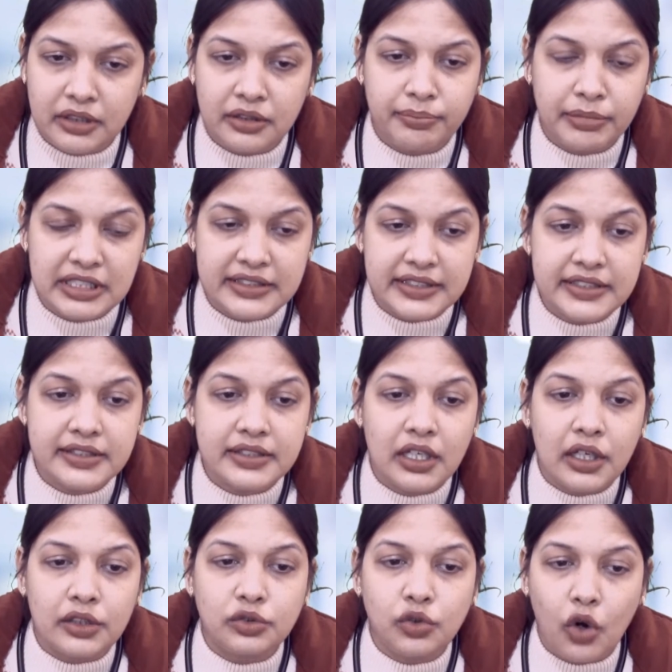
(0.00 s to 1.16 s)
pulses,
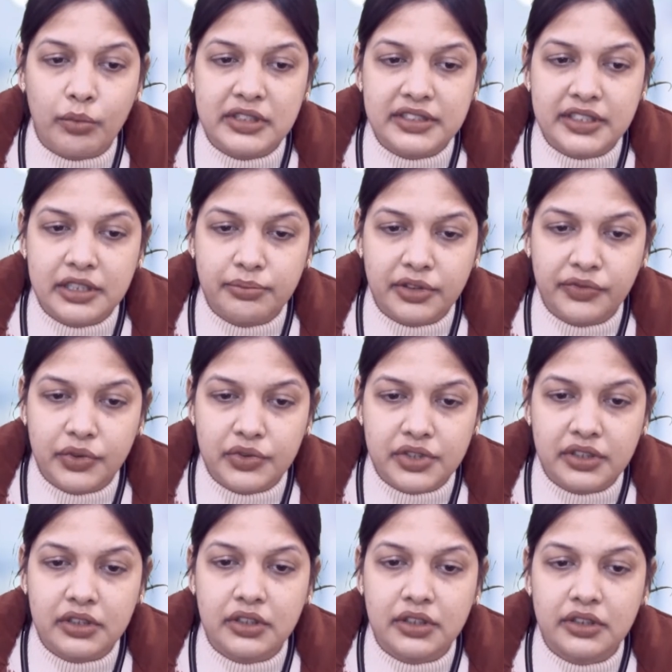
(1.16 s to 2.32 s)
normal skin
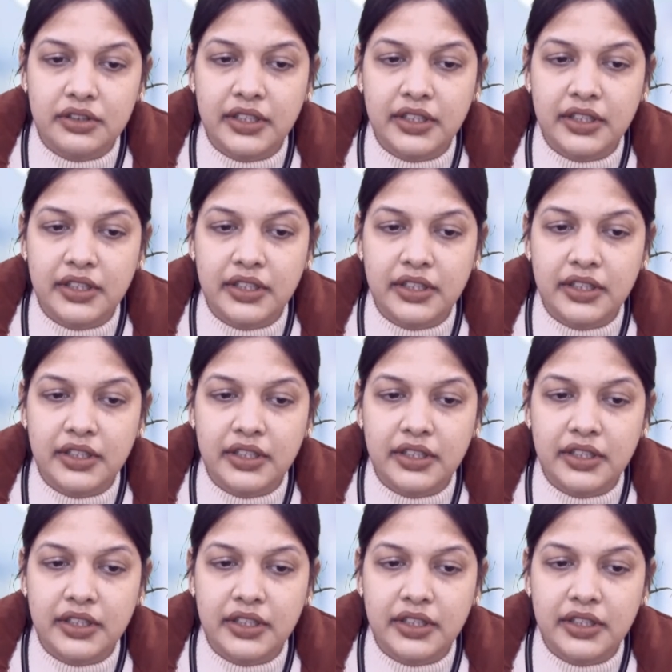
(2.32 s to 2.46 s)
perfusion,